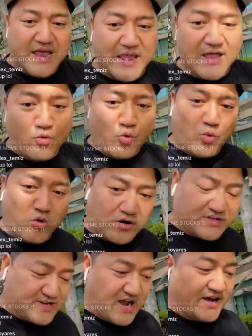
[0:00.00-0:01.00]
And it
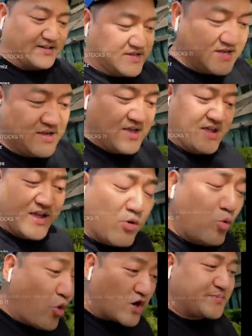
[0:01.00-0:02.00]
works, guys.
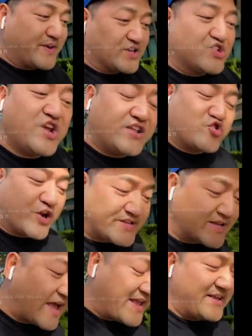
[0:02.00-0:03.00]
It works because she
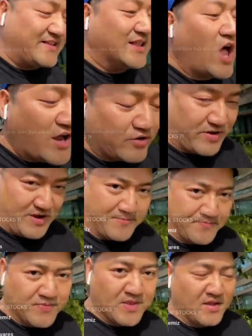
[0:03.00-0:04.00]
treats it like
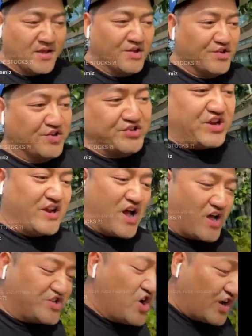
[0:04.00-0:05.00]
lottery.
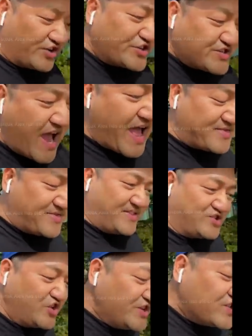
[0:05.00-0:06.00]
She she
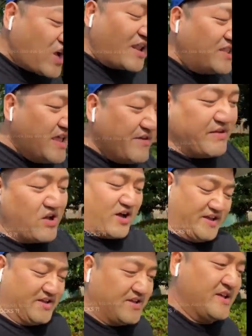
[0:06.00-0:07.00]
understands she's not
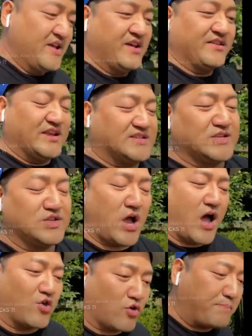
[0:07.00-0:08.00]
living on it. This
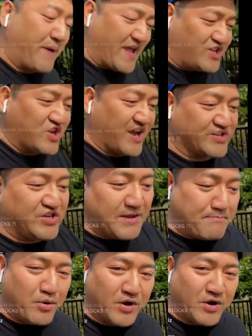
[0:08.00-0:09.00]
is not her paycheck.
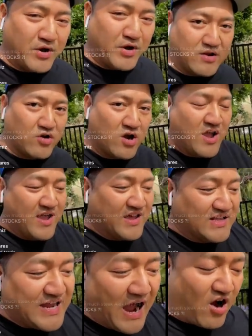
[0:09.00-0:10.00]
She put in her
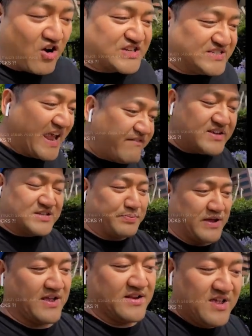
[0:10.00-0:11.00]
entire
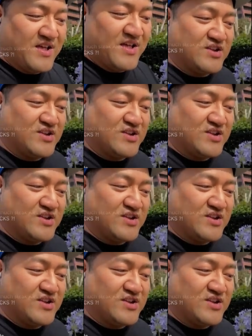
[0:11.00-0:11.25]
savings plan.